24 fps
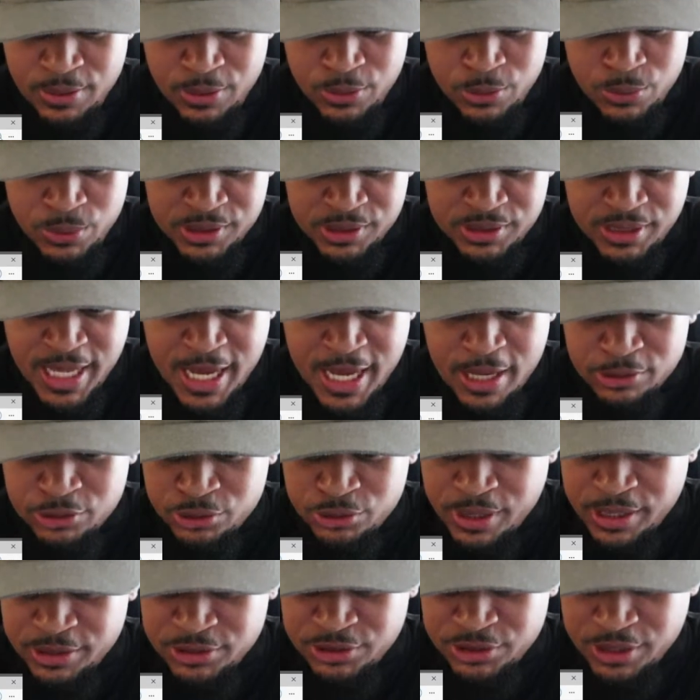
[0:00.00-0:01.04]
who is now
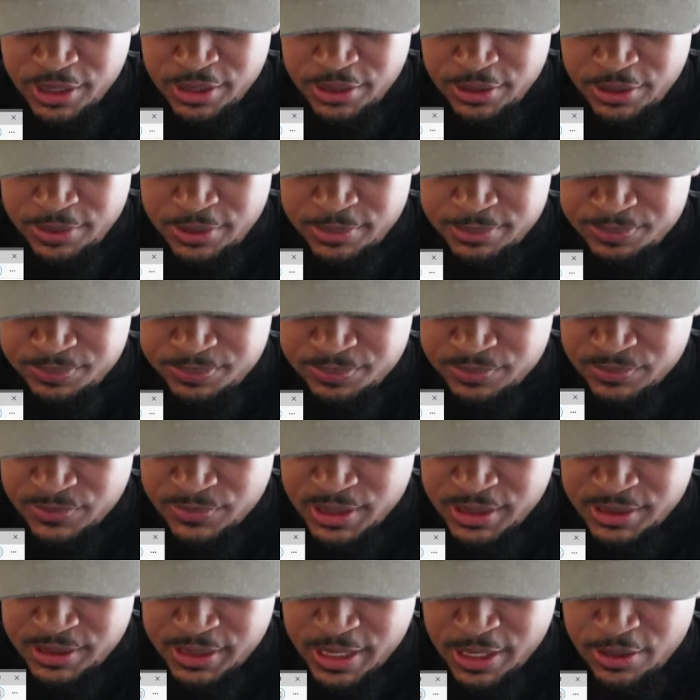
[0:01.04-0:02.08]
transgender,
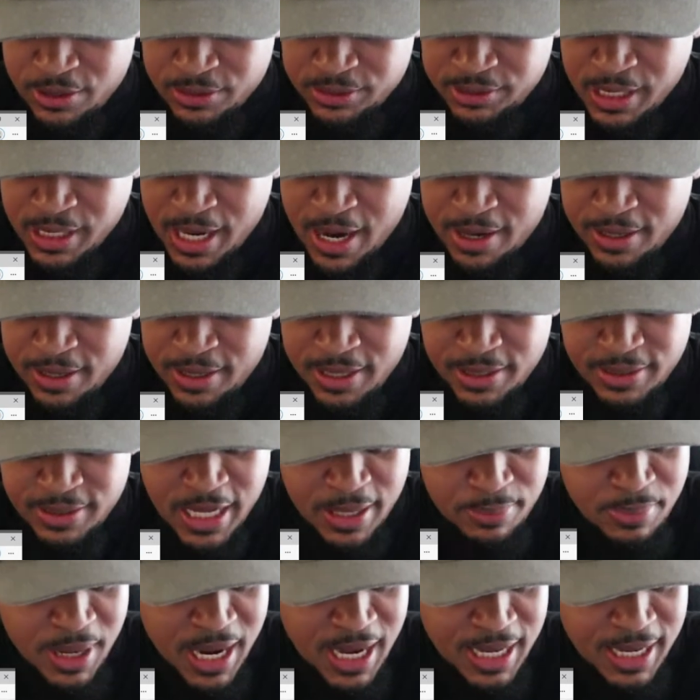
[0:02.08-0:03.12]
said on Saturday
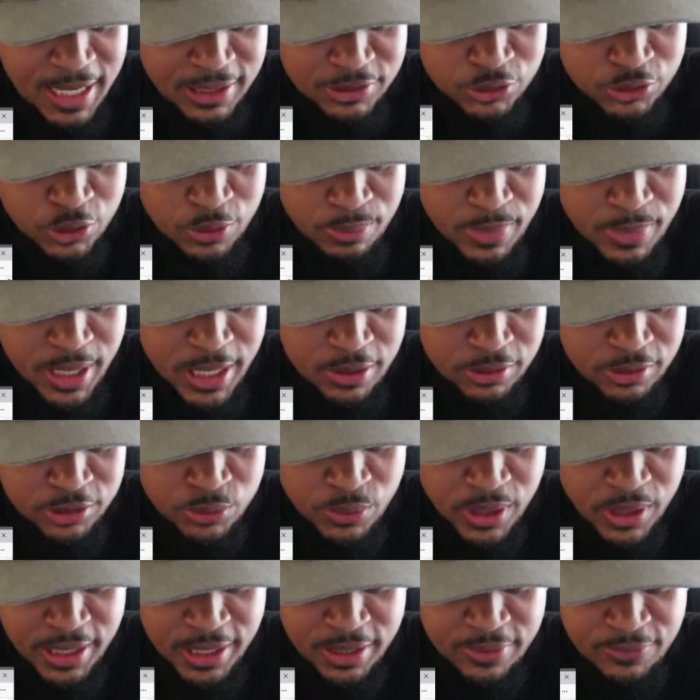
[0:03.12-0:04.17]
that biological males
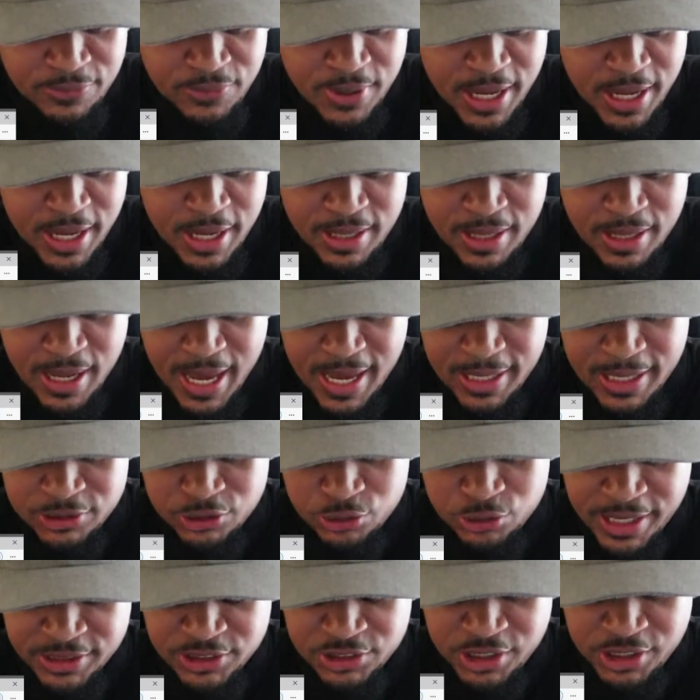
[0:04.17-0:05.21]
who identify as
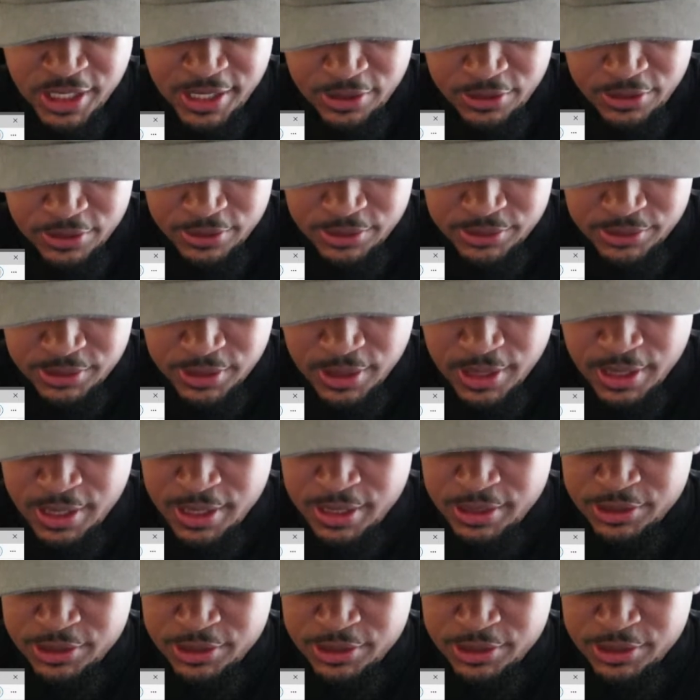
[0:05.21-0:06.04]
transgenders